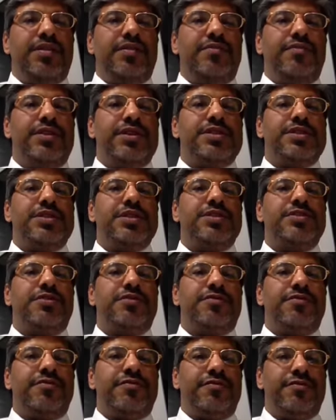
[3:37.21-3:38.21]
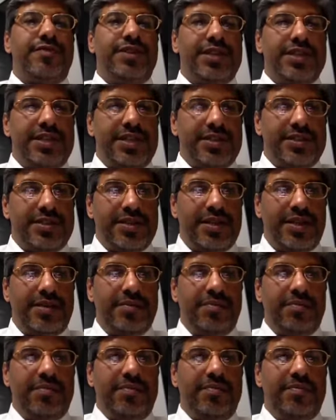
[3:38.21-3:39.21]
wastage of waiting
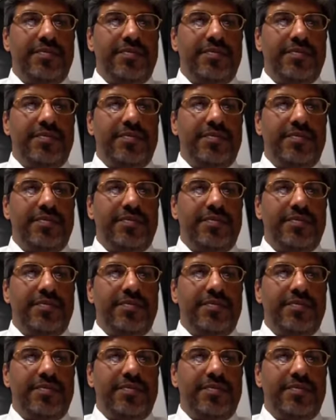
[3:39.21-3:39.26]
time,